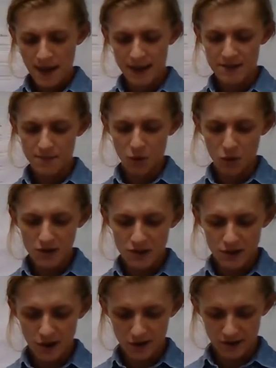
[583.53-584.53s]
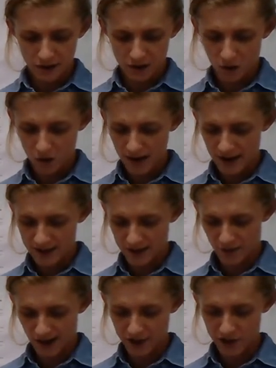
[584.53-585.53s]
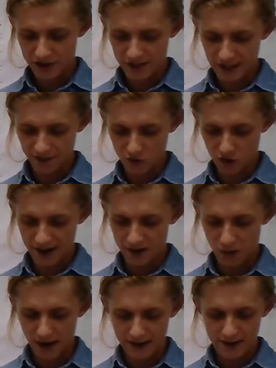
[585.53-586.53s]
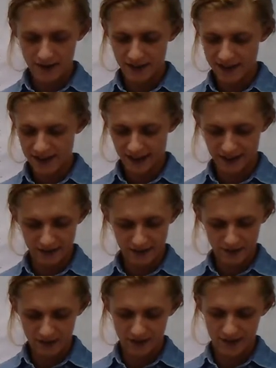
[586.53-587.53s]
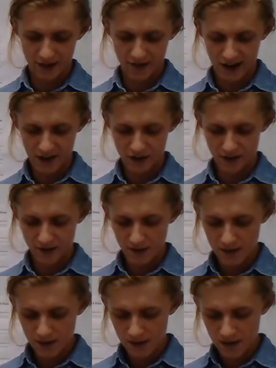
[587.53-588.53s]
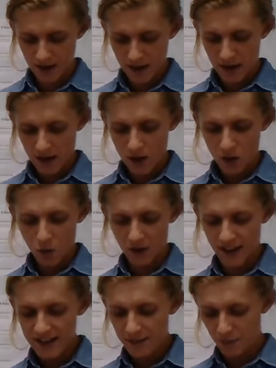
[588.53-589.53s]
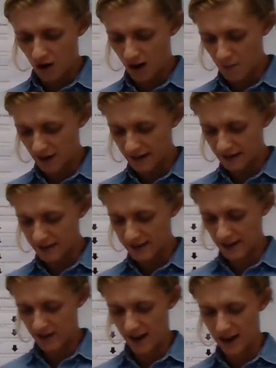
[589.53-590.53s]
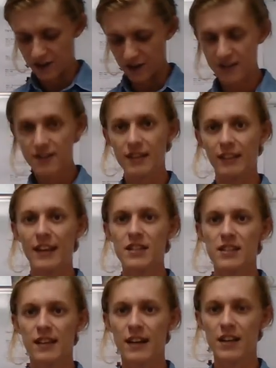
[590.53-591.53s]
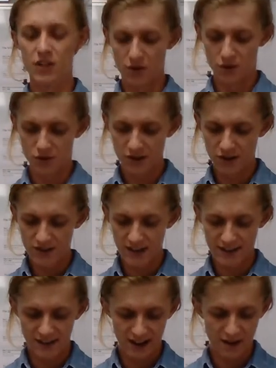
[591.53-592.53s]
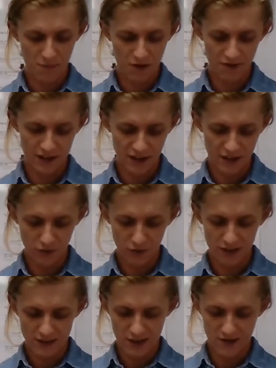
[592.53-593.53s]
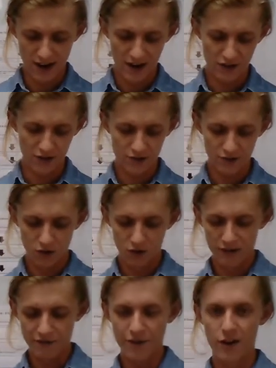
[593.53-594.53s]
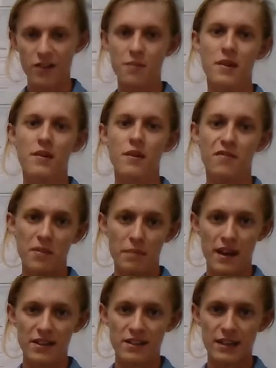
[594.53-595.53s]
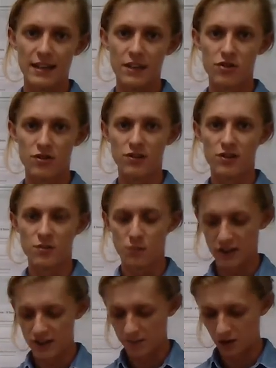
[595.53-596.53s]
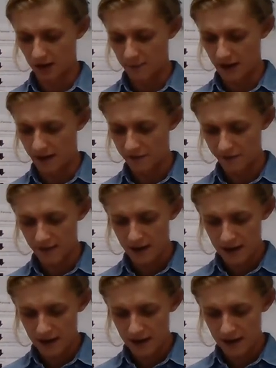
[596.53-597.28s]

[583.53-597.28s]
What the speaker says: It is important to note that the court has direction to give greater weight to the second consideration. While these are primary considerations, the legislation also sets a number of additional considerations, all in furtherment of the best interests principle above.